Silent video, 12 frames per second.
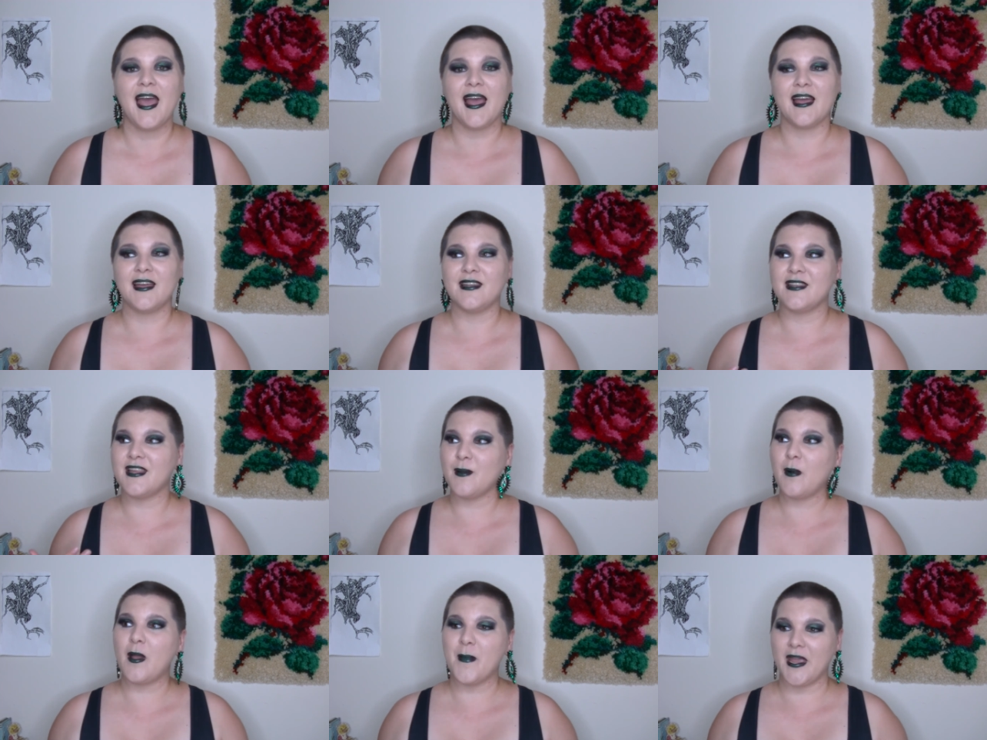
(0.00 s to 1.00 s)
and
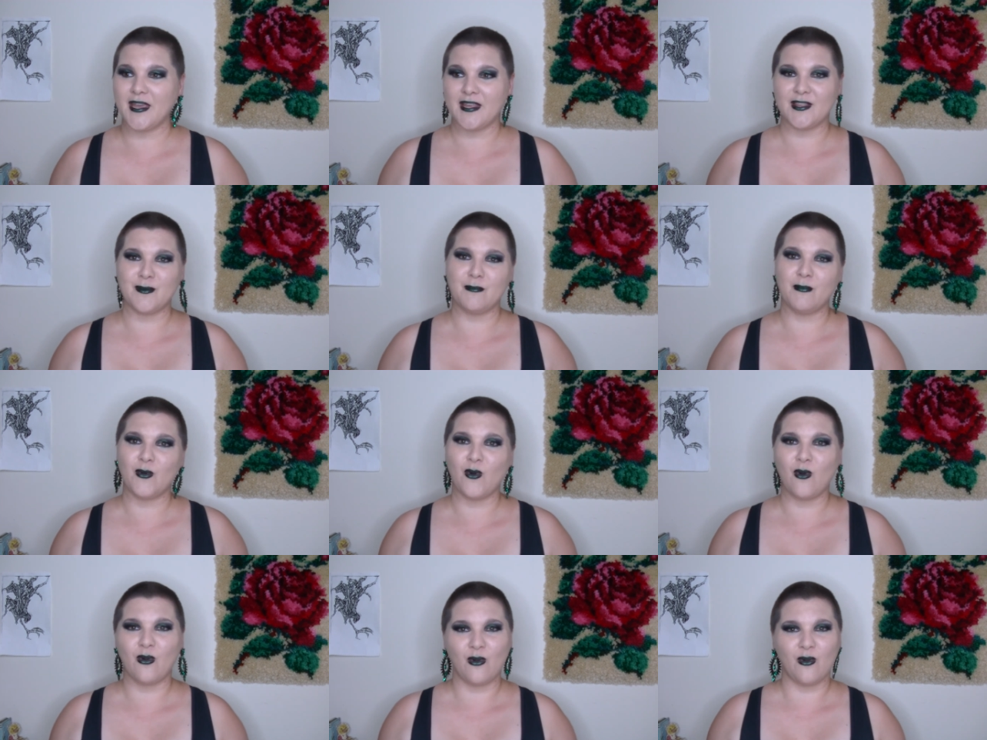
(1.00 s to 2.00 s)
thereby making them
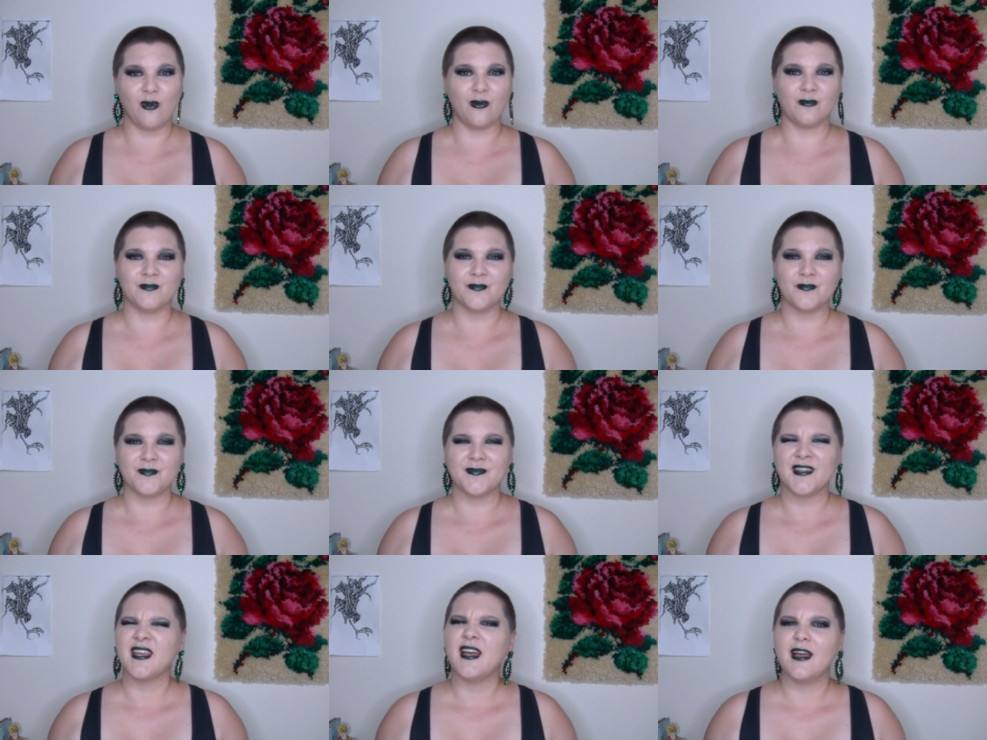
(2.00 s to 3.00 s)
more
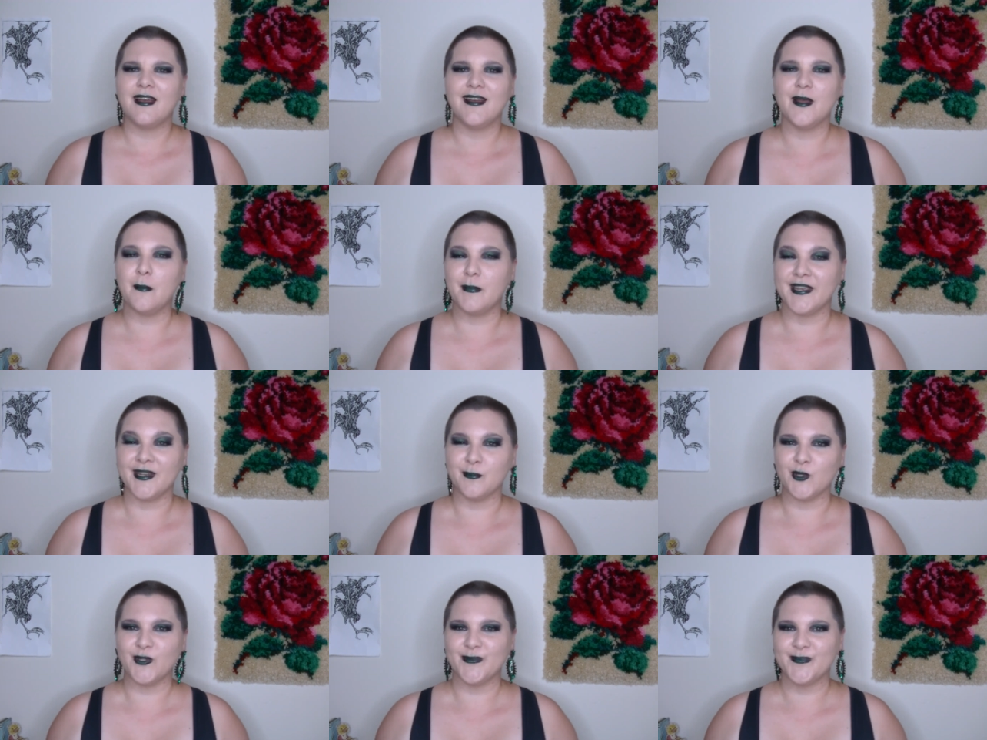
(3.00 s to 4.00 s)

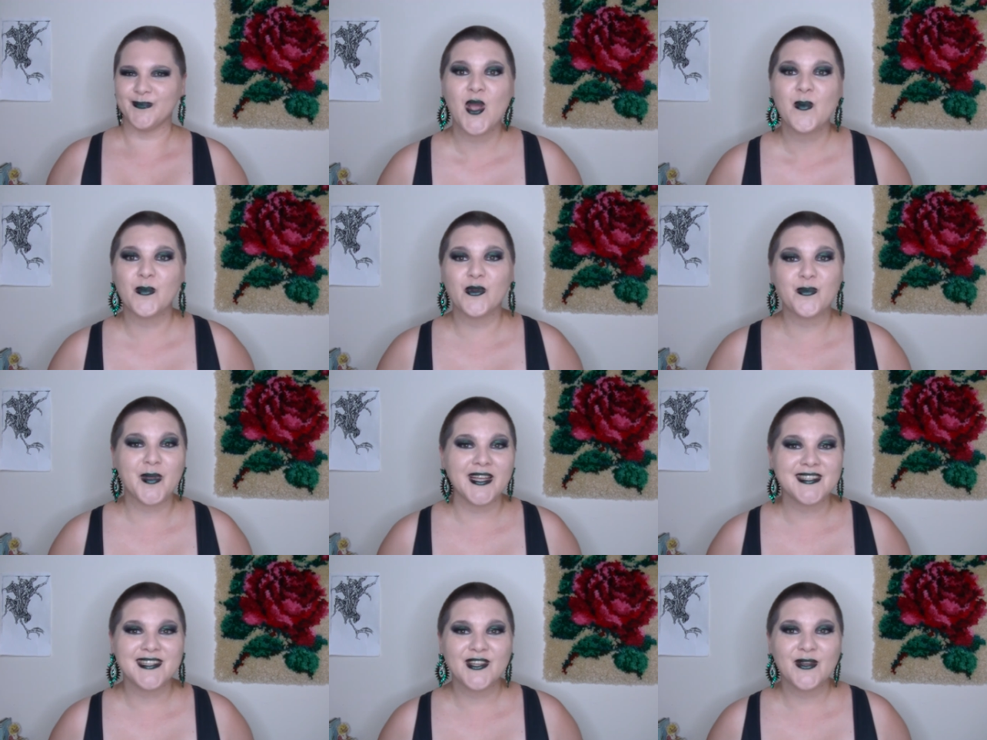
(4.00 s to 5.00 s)
amenable.
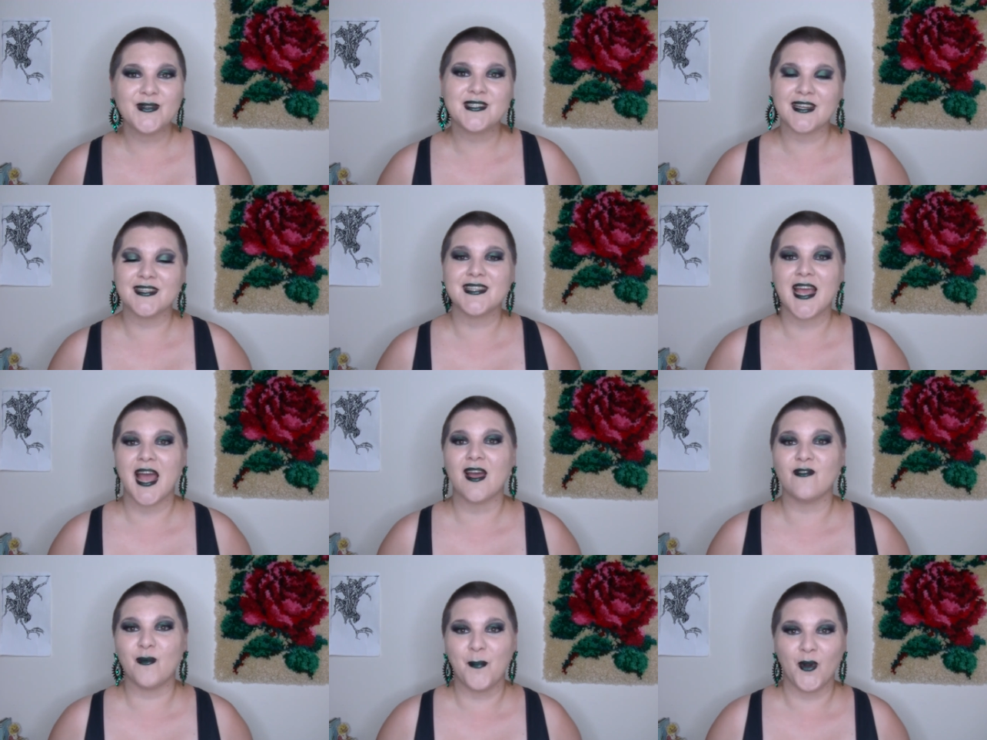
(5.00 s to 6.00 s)
Brugmansia though does
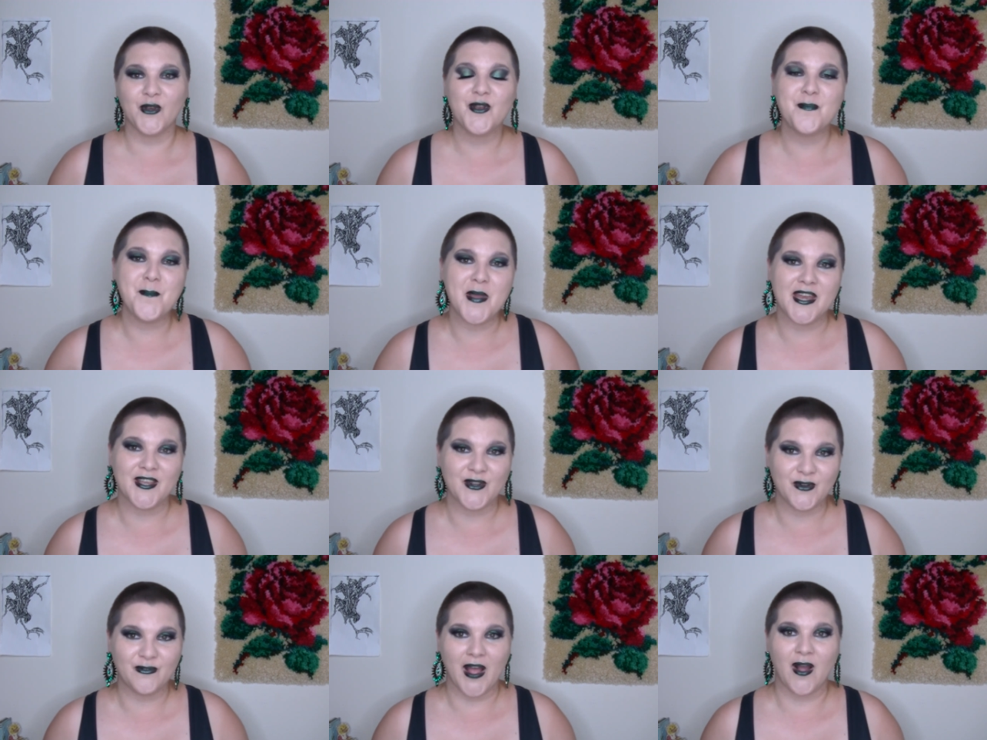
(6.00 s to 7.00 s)
have modern
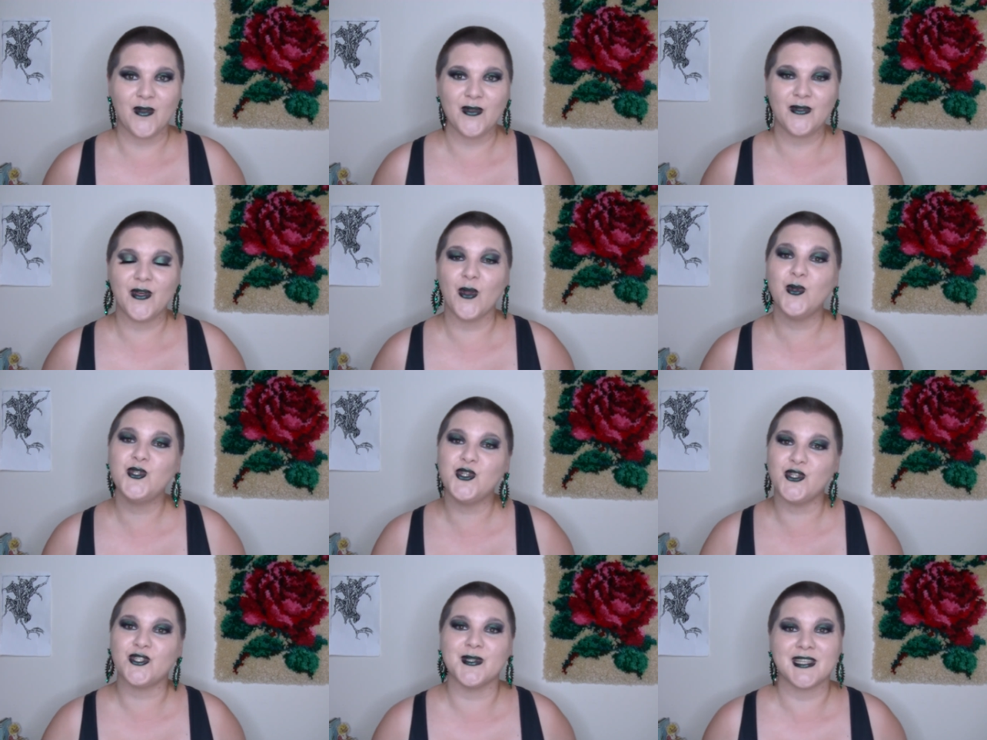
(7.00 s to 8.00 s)
medical value though due
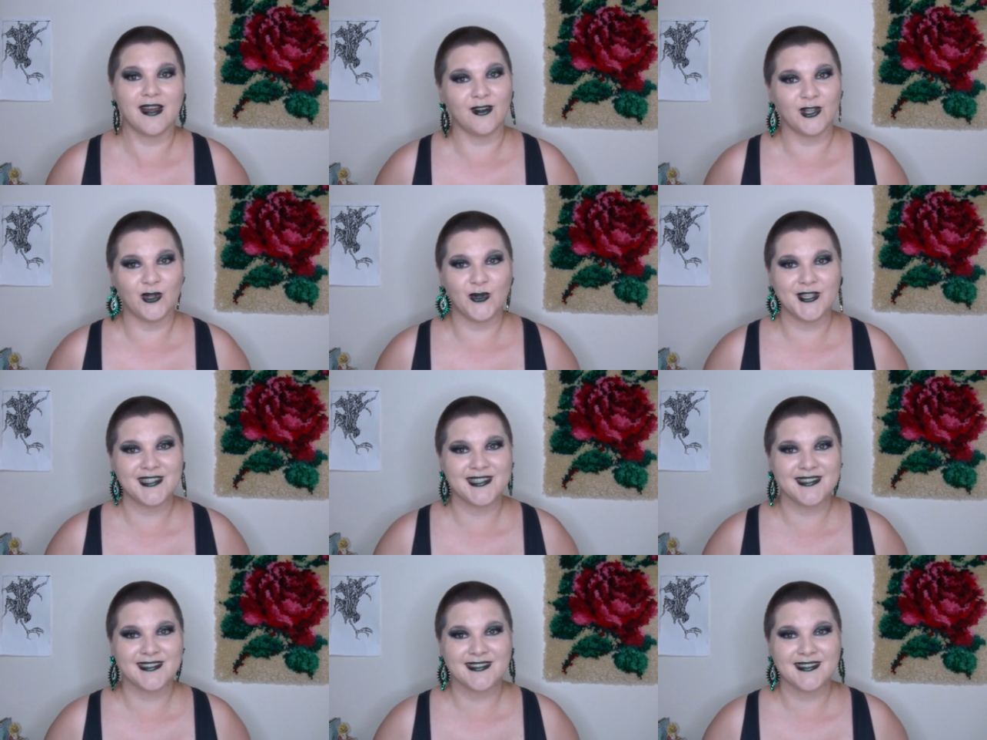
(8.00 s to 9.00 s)
to its alkaloids.